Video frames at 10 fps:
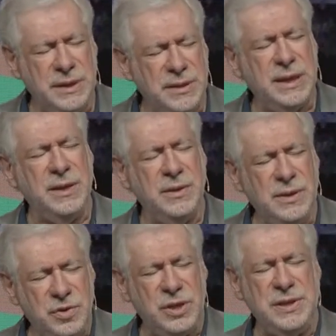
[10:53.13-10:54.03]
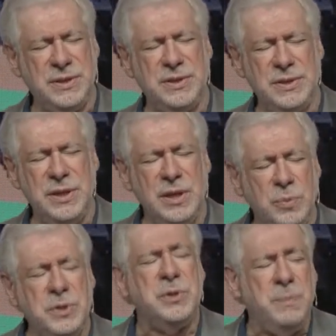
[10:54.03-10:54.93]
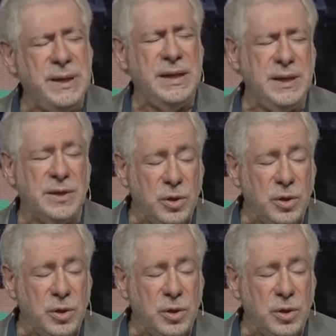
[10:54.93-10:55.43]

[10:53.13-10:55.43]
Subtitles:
Thank you that Jesus was obedient.